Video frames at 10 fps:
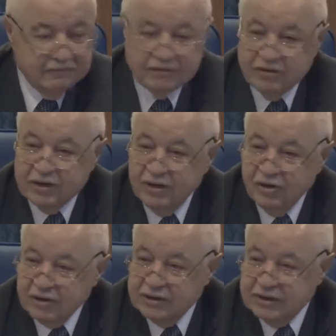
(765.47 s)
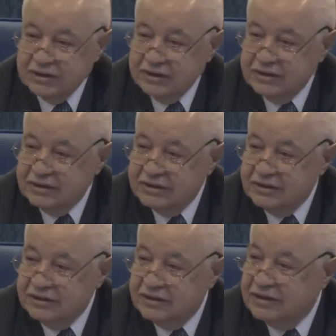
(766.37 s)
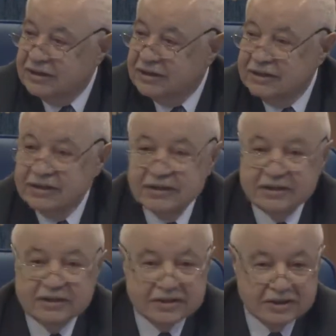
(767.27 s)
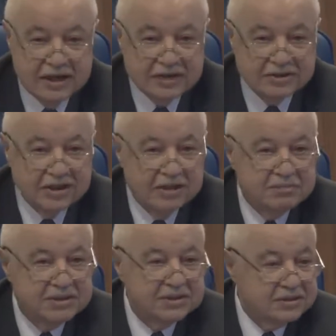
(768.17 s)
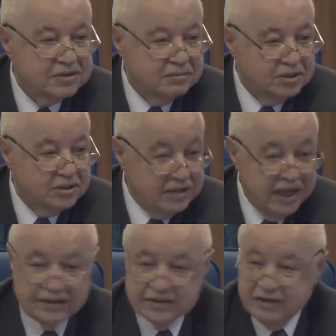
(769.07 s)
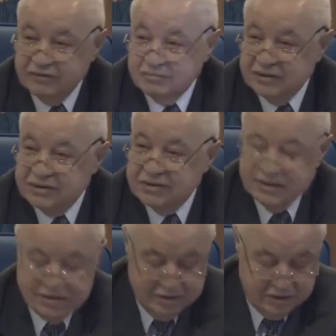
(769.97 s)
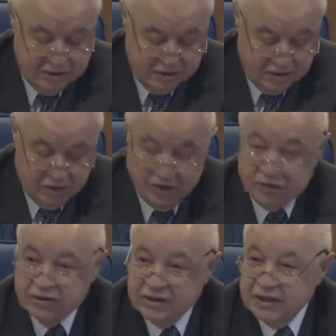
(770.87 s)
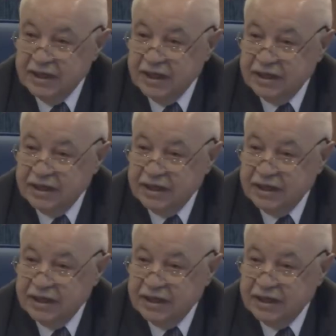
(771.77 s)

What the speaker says: for holding the international business community and governments on their